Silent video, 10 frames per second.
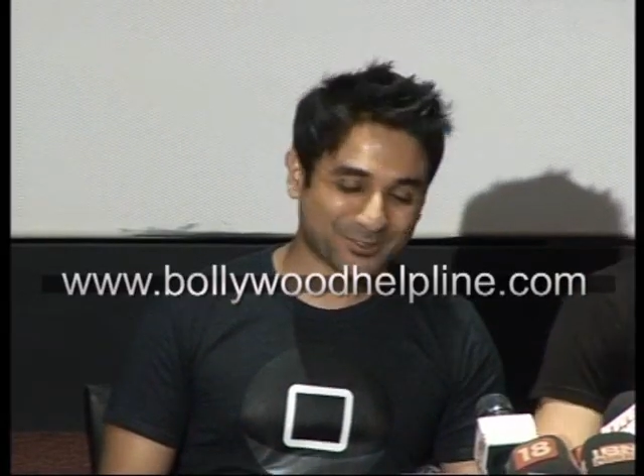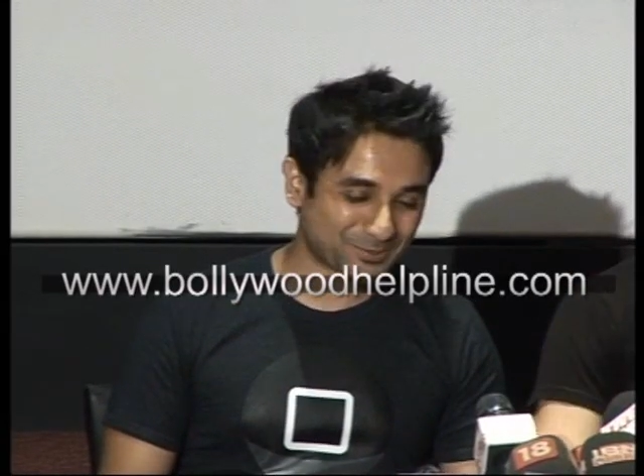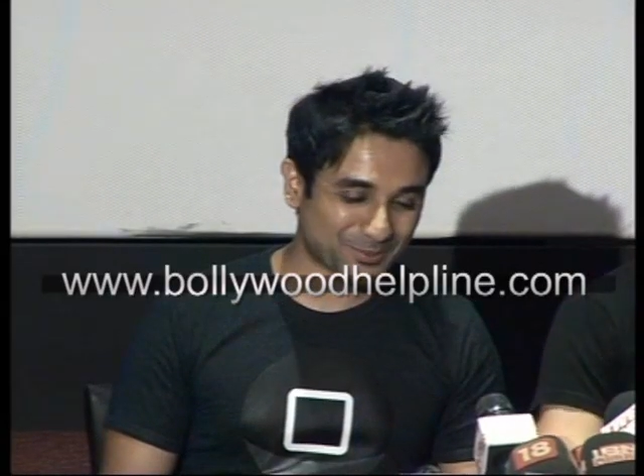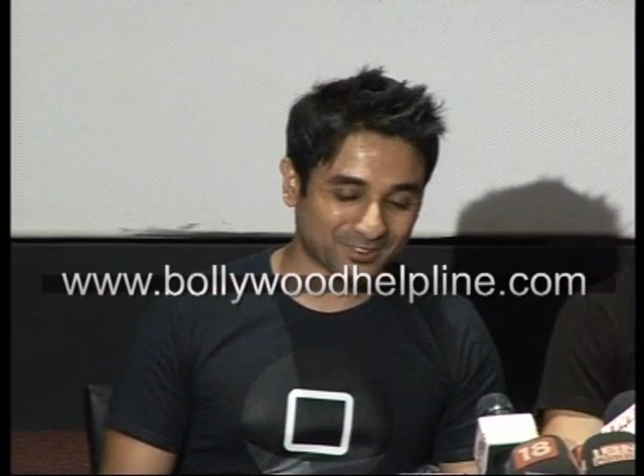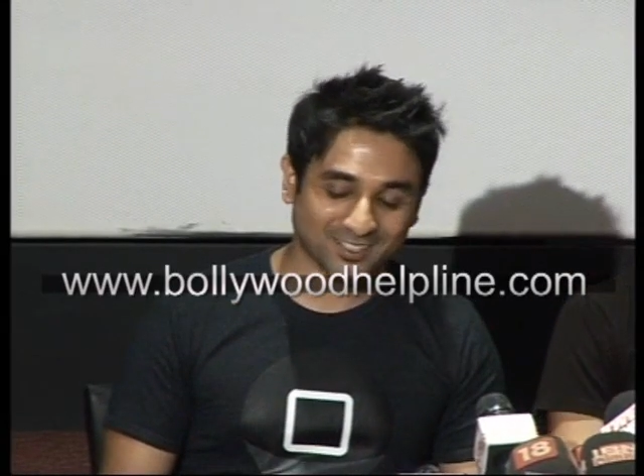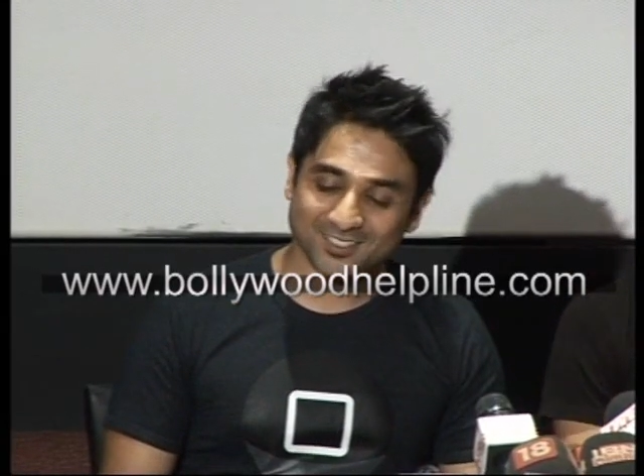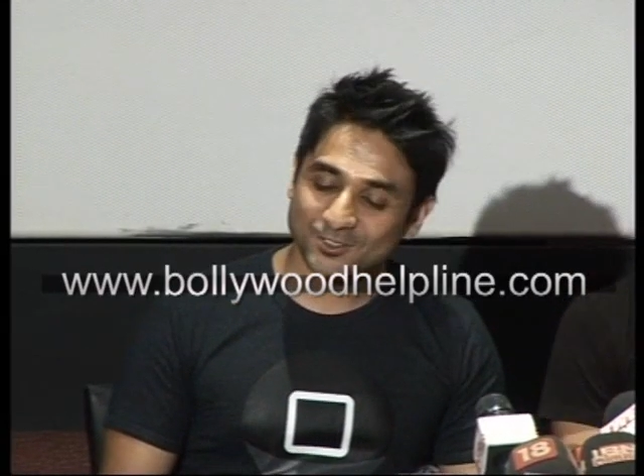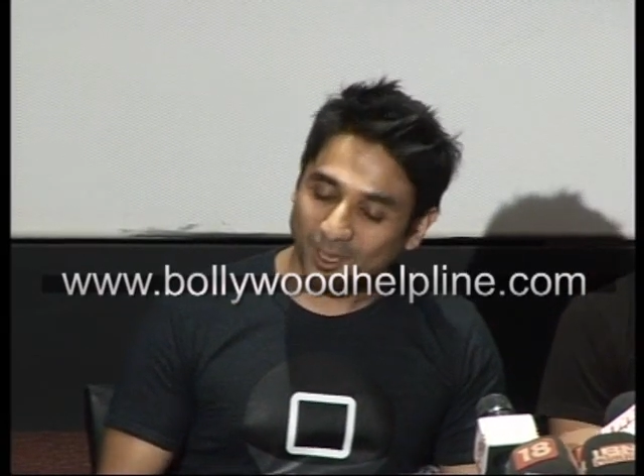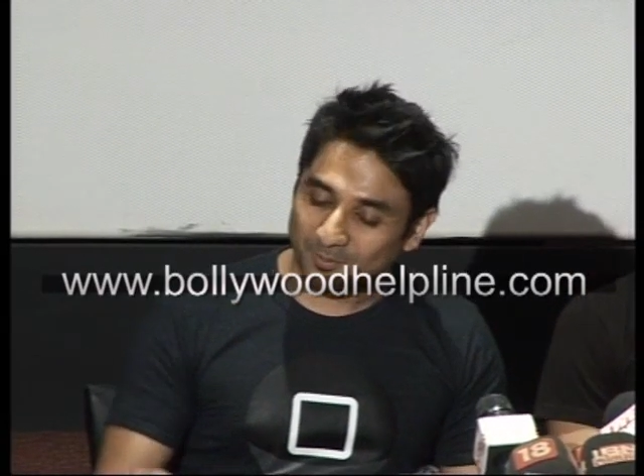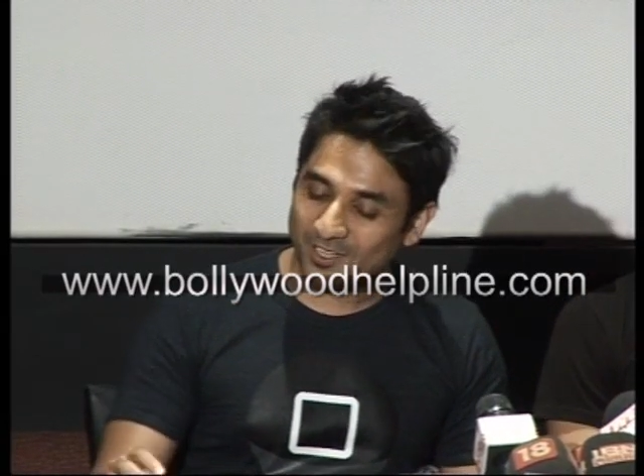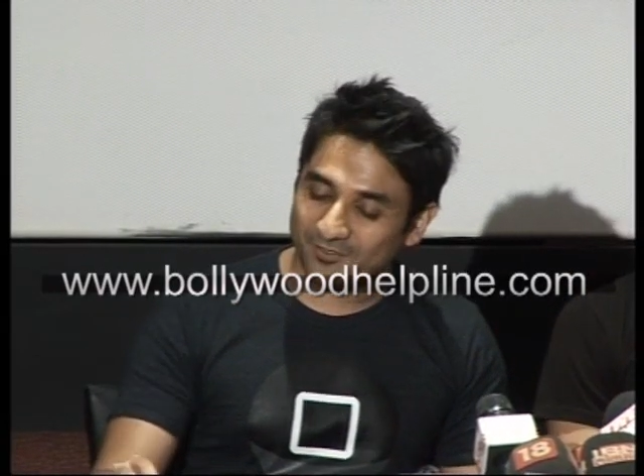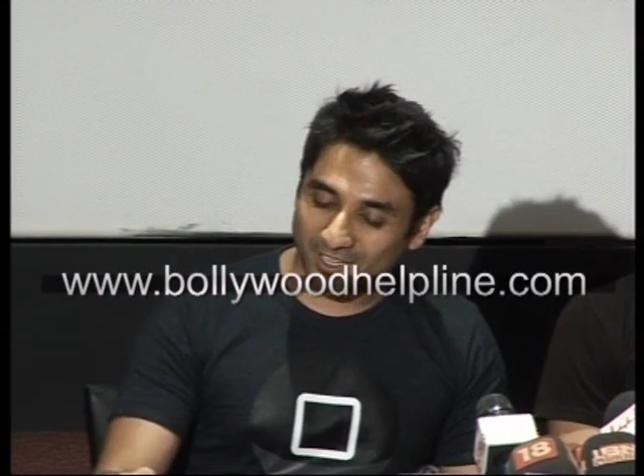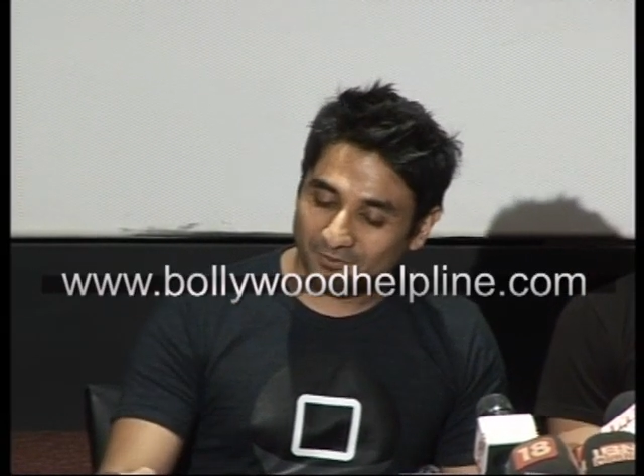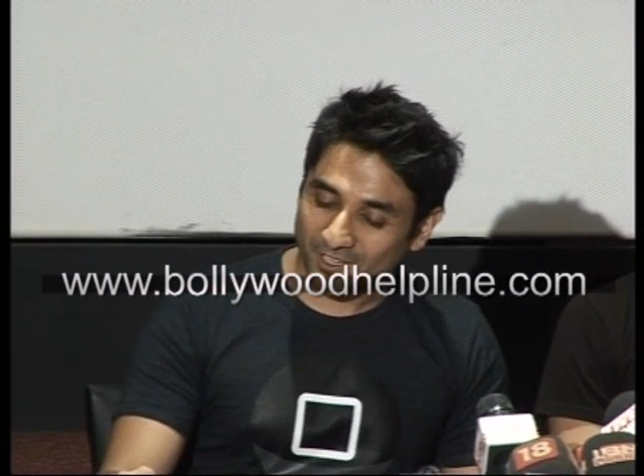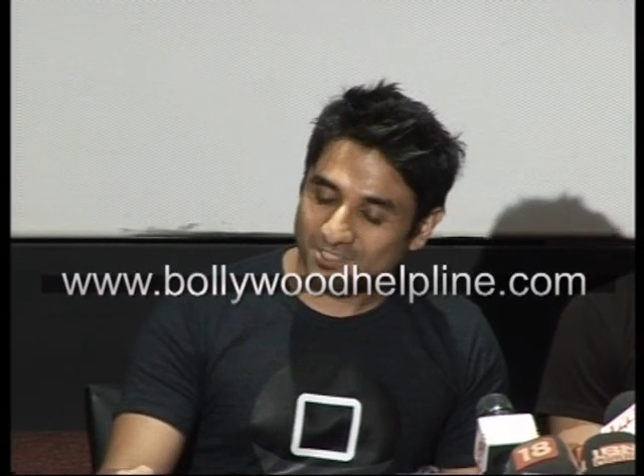in the movie. No, I play a
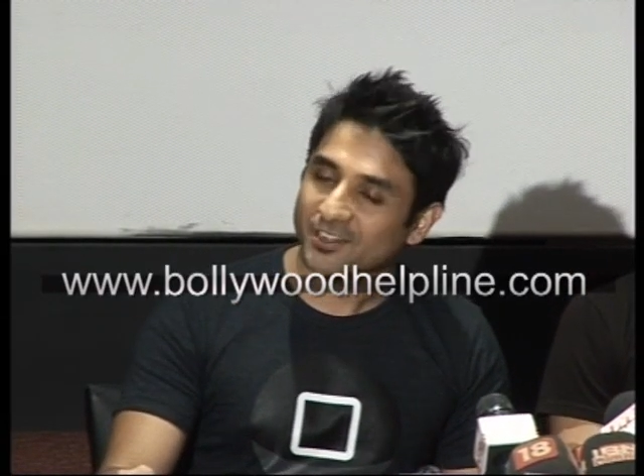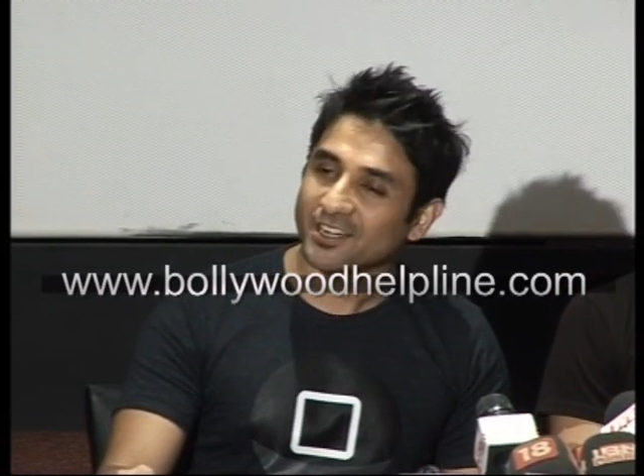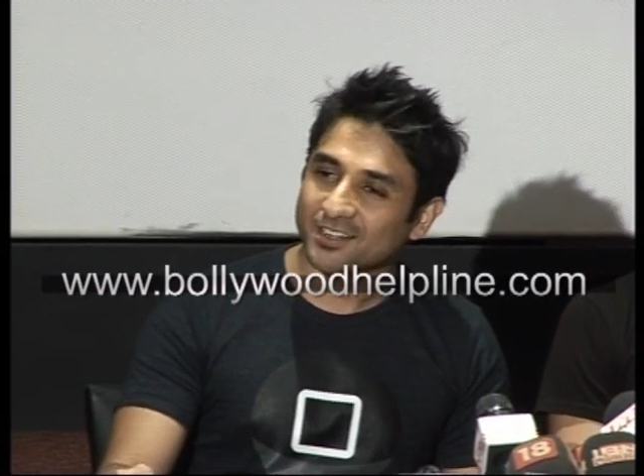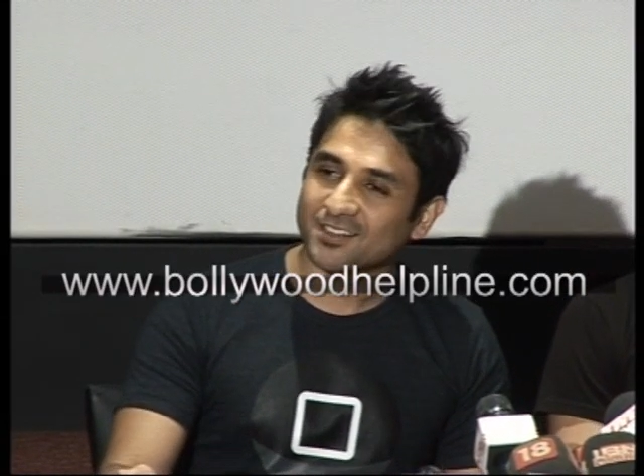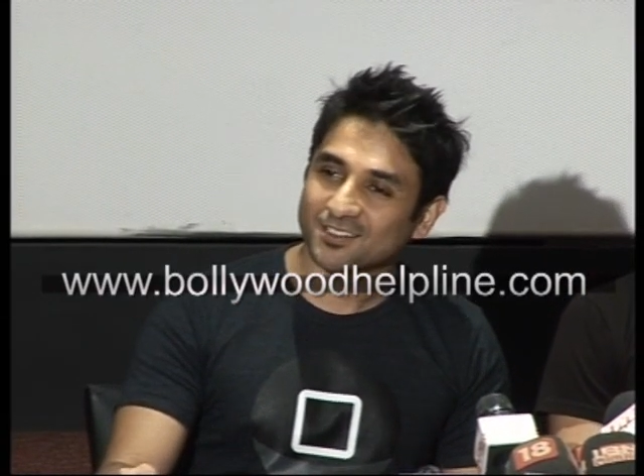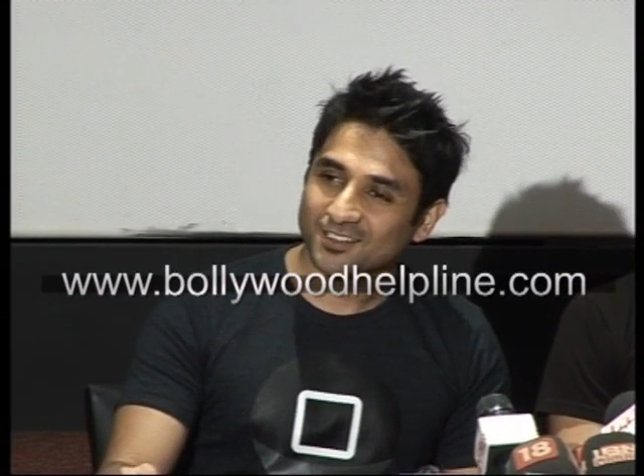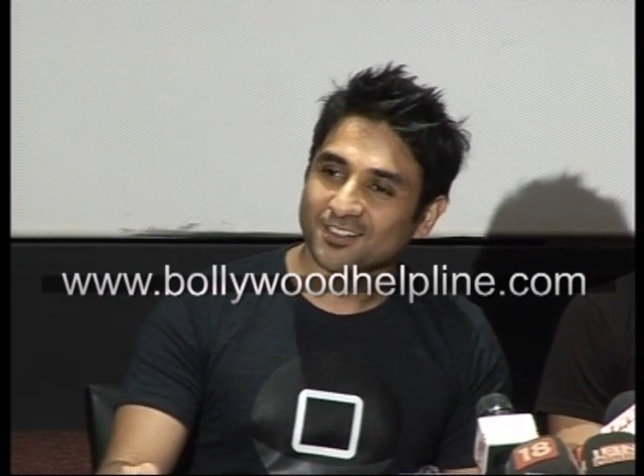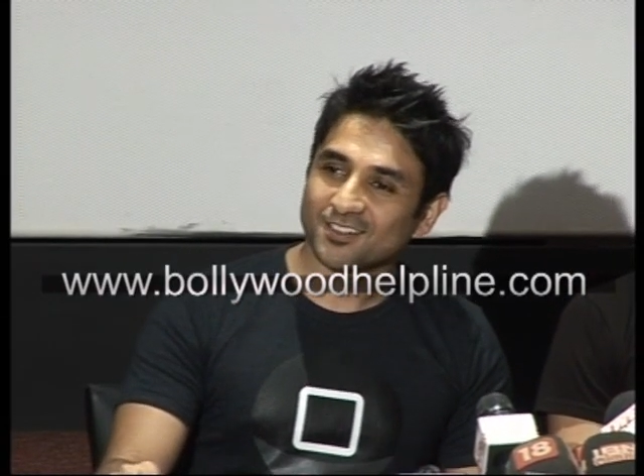very frustrated,